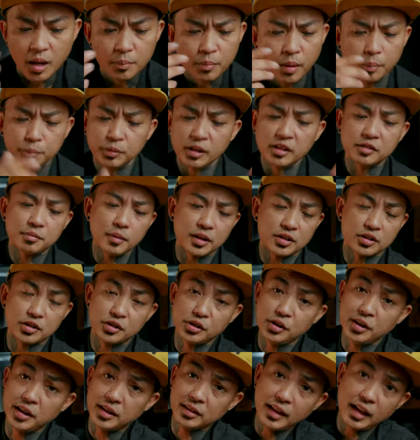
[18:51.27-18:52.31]
But please make sure
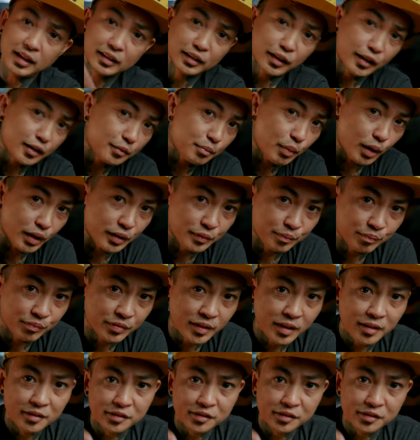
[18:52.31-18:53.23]
you hit that like button,